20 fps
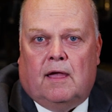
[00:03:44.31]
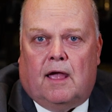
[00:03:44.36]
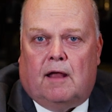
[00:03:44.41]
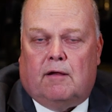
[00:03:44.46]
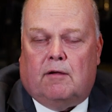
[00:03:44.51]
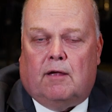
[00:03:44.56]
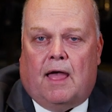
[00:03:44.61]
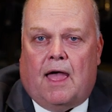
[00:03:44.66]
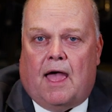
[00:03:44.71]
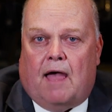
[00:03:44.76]

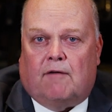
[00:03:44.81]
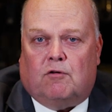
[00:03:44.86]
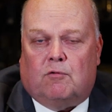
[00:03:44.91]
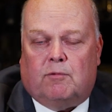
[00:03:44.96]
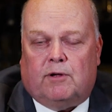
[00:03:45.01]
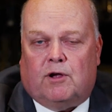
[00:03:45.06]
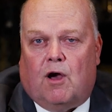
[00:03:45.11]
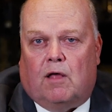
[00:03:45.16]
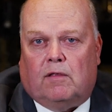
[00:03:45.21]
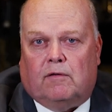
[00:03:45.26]
and you'll have what
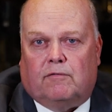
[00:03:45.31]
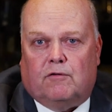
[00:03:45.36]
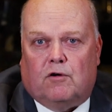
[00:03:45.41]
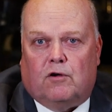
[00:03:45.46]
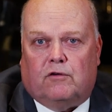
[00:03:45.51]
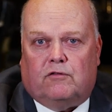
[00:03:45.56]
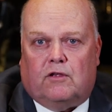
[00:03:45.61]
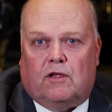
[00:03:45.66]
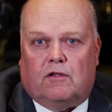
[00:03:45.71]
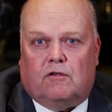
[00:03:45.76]
we call the
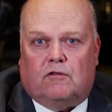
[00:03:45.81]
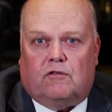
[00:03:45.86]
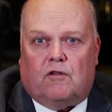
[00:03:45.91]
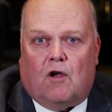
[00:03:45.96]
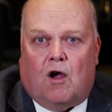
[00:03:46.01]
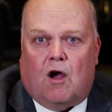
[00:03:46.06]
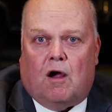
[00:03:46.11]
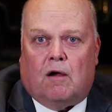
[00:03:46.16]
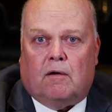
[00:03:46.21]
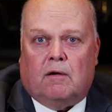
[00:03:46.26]
first
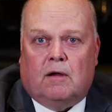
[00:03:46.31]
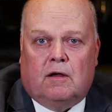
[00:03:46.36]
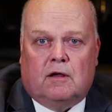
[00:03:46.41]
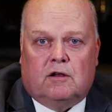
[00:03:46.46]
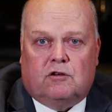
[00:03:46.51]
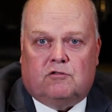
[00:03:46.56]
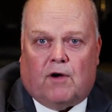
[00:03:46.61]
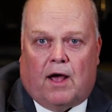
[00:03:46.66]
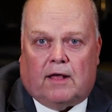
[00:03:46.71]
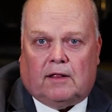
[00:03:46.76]
Instar
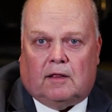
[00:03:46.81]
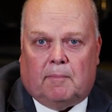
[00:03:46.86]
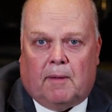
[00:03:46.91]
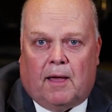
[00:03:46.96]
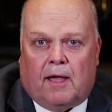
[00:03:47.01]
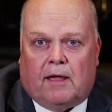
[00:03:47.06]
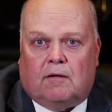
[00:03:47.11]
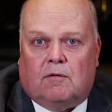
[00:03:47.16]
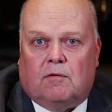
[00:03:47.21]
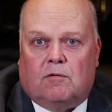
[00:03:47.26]

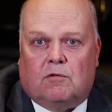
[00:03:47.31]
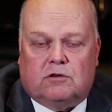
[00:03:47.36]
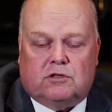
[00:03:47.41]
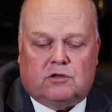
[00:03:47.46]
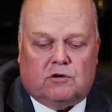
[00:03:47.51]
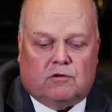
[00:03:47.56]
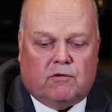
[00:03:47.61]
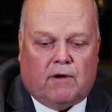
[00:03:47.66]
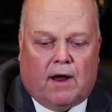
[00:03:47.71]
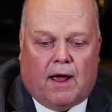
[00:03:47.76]
trilobite
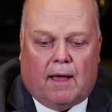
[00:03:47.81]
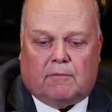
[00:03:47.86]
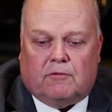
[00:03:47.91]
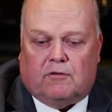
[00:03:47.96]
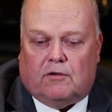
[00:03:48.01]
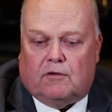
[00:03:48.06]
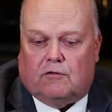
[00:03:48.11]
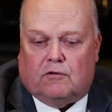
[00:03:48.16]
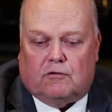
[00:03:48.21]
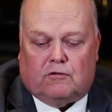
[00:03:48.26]
horseshoe crabs.
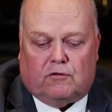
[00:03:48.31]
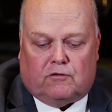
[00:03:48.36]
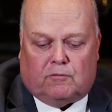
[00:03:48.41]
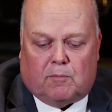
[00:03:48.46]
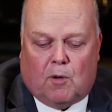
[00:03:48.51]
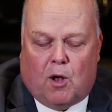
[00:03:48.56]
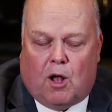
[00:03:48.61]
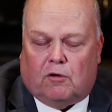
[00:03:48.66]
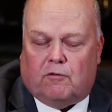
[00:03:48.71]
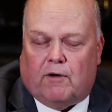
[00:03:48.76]
These are just
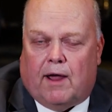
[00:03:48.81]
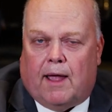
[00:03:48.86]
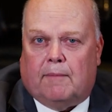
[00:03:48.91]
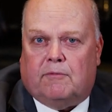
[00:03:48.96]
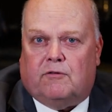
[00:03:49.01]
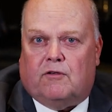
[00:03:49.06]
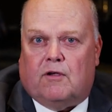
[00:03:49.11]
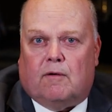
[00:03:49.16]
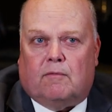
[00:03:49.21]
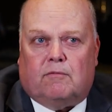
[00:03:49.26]
small
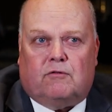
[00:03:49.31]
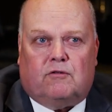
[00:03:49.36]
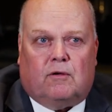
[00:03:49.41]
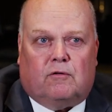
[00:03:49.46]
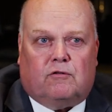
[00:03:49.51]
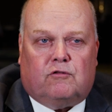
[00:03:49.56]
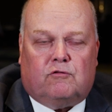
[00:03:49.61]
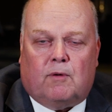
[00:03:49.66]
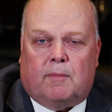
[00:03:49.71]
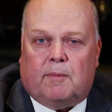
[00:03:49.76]
crabs. They're
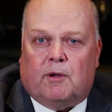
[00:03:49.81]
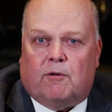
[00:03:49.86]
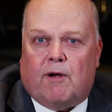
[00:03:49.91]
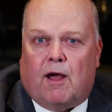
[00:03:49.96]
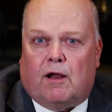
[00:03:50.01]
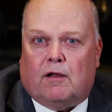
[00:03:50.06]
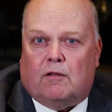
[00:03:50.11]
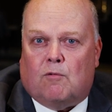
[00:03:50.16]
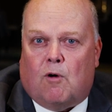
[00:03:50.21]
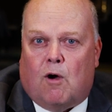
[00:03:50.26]
swimming
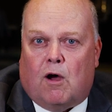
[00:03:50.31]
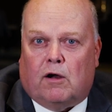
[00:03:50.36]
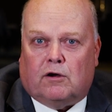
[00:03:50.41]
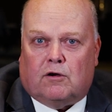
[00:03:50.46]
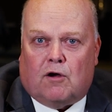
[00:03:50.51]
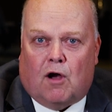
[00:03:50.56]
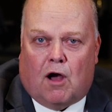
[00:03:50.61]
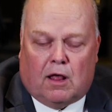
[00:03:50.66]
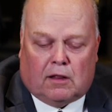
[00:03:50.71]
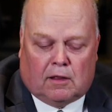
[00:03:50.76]
around in the water
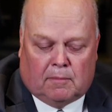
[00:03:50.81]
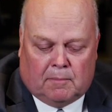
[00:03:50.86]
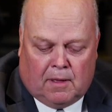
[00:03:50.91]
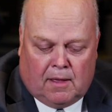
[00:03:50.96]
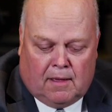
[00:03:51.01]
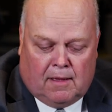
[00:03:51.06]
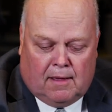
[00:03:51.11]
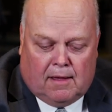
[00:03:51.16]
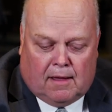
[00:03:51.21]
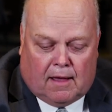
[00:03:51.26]
column,
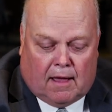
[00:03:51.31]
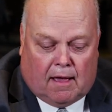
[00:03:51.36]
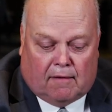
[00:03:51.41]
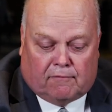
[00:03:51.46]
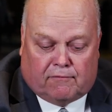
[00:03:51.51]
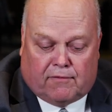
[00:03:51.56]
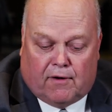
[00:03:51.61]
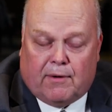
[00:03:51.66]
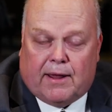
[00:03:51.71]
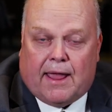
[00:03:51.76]

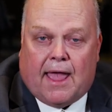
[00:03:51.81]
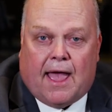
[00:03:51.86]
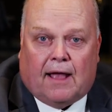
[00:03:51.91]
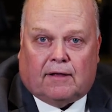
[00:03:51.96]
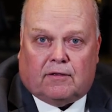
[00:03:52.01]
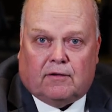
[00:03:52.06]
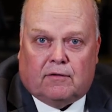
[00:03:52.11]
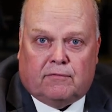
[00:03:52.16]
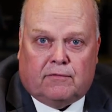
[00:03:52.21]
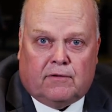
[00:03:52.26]
very
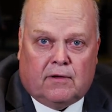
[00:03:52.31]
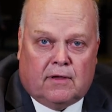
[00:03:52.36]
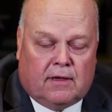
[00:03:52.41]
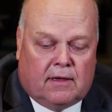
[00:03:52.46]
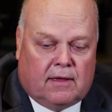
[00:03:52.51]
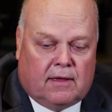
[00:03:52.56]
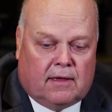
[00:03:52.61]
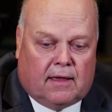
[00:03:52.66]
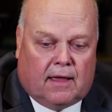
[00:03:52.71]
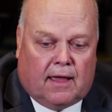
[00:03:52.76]
active,
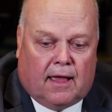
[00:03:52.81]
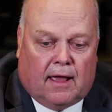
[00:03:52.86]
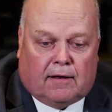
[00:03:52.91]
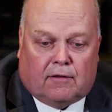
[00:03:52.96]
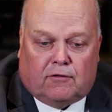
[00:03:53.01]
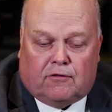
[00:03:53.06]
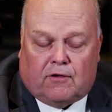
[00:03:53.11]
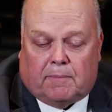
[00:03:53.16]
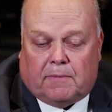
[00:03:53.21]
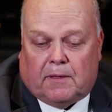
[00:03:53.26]
and
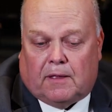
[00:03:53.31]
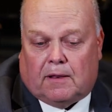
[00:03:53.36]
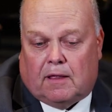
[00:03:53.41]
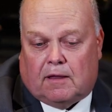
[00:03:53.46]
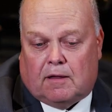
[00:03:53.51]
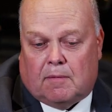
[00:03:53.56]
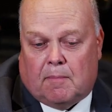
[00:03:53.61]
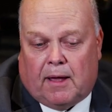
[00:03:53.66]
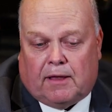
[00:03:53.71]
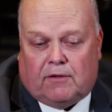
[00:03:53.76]
it's something that
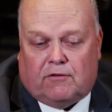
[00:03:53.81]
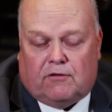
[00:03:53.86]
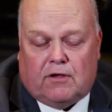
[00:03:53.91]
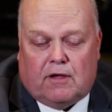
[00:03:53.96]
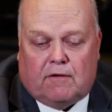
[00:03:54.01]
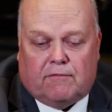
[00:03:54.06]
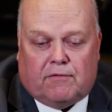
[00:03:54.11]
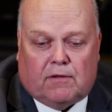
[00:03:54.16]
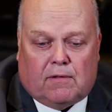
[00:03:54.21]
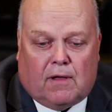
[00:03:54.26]
you might
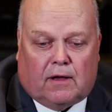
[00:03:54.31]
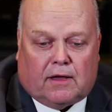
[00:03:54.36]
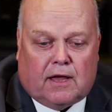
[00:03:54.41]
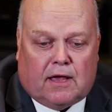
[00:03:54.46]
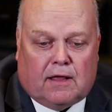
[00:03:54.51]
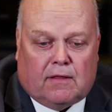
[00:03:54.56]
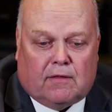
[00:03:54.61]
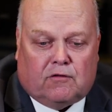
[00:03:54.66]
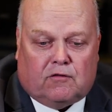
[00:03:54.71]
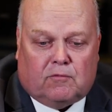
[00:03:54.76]
see if you're
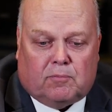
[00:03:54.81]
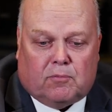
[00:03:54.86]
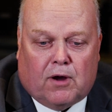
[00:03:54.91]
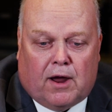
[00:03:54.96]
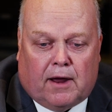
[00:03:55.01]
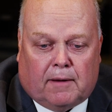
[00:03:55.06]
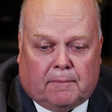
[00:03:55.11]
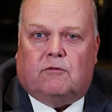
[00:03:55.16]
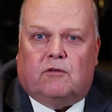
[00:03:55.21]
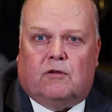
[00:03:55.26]
lucky in the
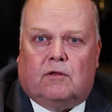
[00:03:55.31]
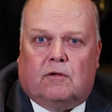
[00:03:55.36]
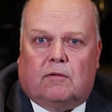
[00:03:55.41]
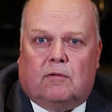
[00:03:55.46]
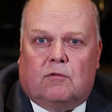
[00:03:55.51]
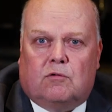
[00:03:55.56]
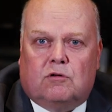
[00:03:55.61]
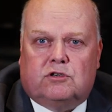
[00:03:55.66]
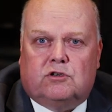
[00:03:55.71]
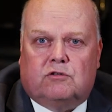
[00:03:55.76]
spring. So
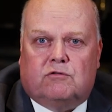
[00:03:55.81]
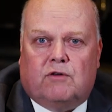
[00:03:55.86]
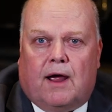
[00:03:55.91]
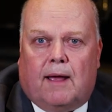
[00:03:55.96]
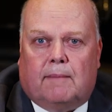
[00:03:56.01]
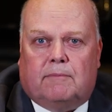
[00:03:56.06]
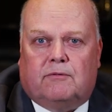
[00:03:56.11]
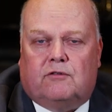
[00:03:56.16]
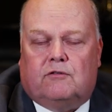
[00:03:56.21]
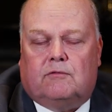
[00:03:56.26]
the horseshoe
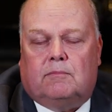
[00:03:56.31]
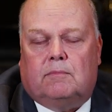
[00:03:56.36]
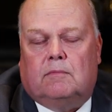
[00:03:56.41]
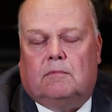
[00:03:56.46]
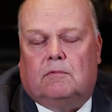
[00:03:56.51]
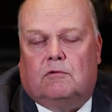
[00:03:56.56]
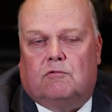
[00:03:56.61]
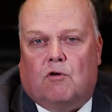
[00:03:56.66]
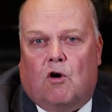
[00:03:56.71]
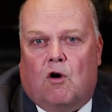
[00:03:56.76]
crabs
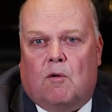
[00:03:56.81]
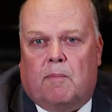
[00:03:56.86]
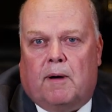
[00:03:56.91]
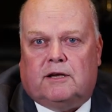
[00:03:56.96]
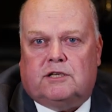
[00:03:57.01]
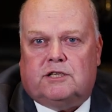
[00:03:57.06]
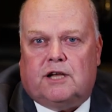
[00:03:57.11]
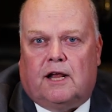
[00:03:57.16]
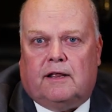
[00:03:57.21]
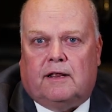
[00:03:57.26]
grow by
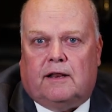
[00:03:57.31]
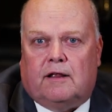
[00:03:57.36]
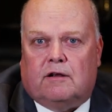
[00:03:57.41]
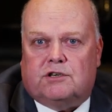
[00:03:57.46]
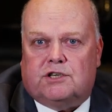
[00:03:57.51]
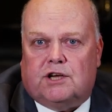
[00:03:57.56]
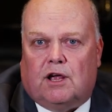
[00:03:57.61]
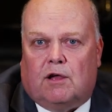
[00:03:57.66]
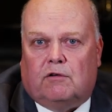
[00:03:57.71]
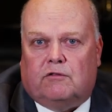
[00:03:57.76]
shedding their
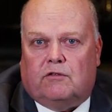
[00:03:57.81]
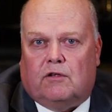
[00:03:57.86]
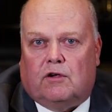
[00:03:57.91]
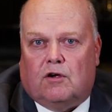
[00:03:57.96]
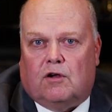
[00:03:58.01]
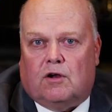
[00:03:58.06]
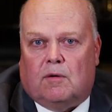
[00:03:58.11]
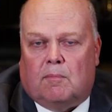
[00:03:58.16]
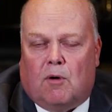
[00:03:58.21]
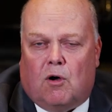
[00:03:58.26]
shells. They're
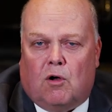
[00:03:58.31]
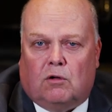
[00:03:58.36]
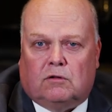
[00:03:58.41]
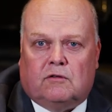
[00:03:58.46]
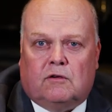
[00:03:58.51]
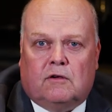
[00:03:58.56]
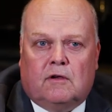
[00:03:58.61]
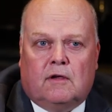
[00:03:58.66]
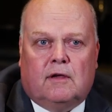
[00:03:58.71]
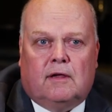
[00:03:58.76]
going to
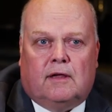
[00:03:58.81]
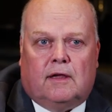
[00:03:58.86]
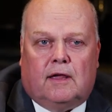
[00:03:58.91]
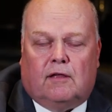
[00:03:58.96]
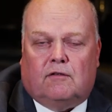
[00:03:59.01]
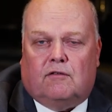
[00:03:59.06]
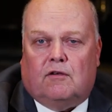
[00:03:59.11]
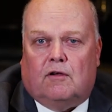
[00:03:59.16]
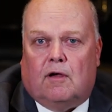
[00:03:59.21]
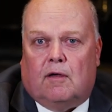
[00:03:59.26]
molt
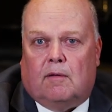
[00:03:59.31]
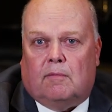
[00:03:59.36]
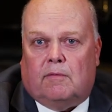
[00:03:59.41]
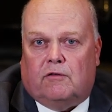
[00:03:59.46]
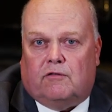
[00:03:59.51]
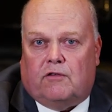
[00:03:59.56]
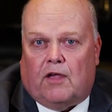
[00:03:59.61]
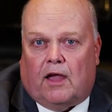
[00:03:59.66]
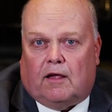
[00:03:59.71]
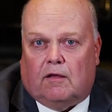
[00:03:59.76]
into
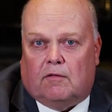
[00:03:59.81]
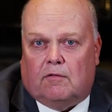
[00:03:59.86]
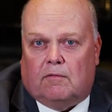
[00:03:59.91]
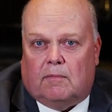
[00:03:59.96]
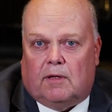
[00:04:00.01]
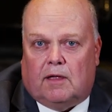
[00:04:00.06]
the second